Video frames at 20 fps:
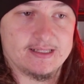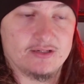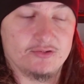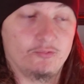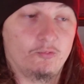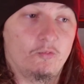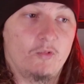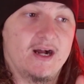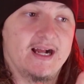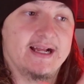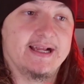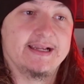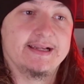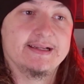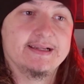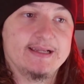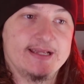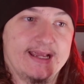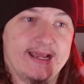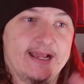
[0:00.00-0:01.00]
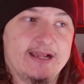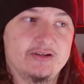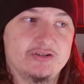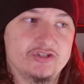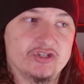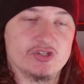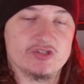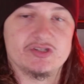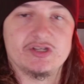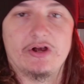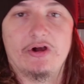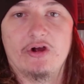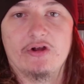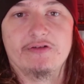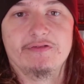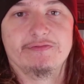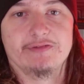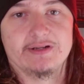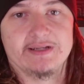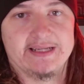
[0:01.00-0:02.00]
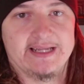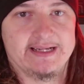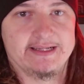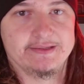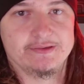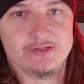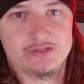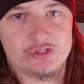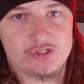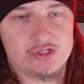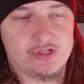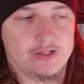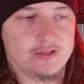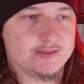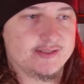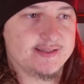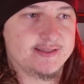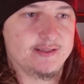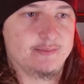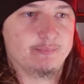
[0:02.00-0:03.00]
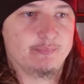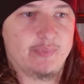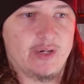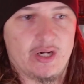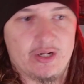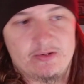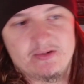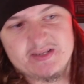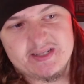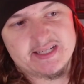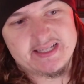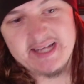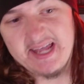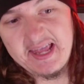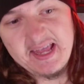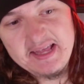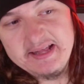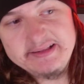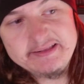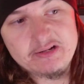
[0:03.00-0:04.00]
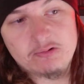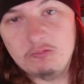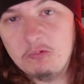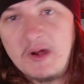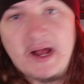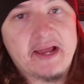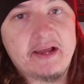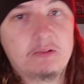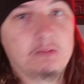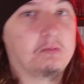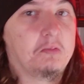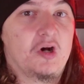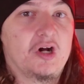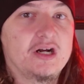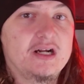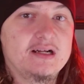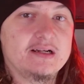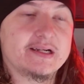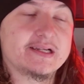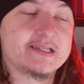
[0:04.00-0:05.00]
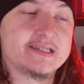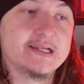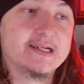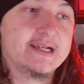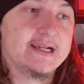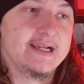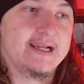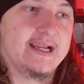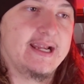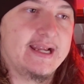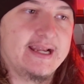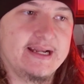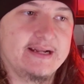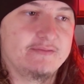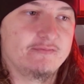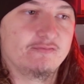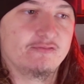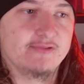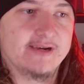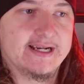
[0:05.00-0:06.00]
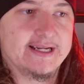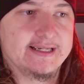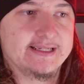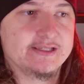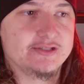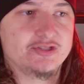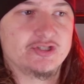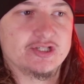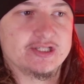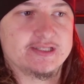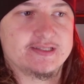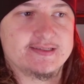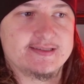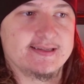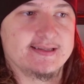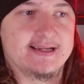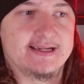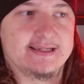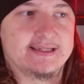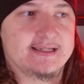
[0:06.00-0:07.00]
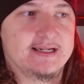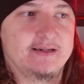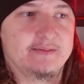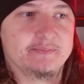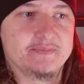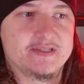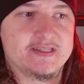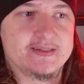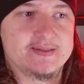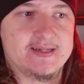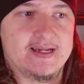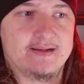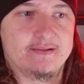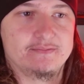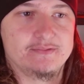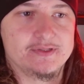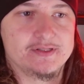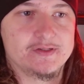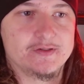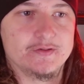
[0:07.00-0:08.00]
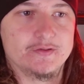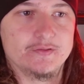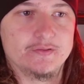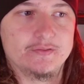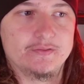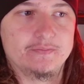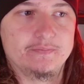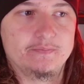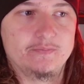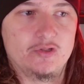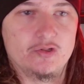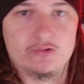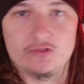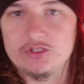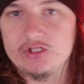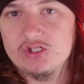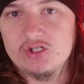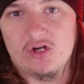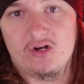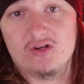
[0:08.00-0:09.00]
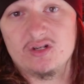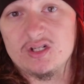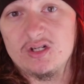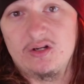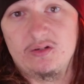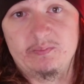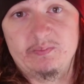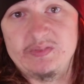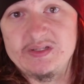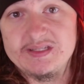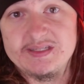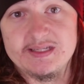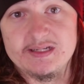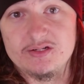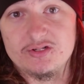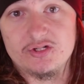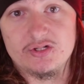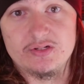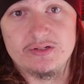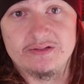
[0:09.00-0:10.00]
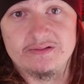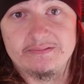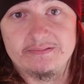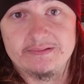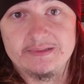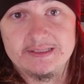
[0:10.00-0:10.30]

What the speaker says: way and just overlaid the shots in post. Either way works. It really just like comes down to your shot composition